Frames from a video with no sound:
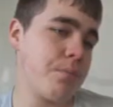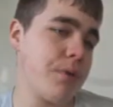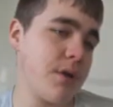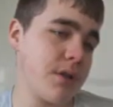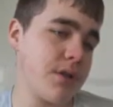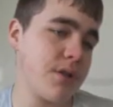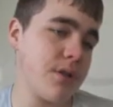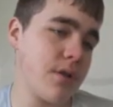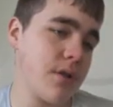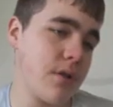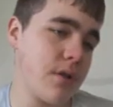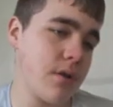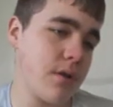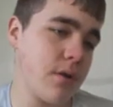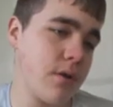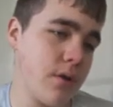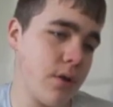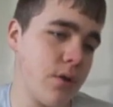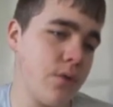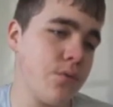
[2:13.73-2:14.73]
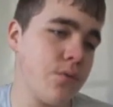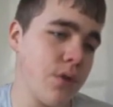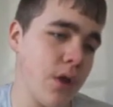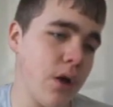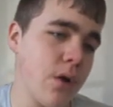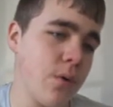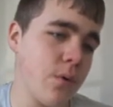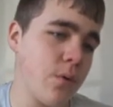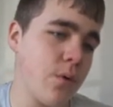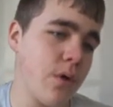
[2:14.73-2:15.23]
but you
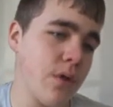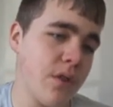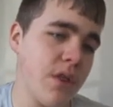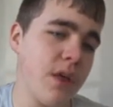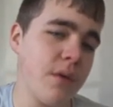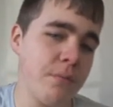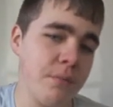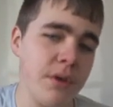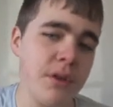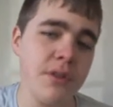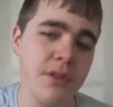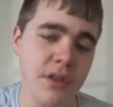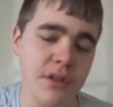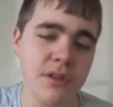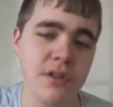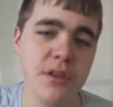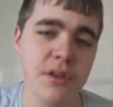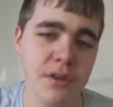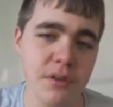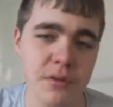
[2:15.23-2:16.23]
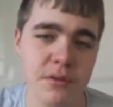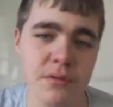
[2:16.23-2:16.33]
know they mean it.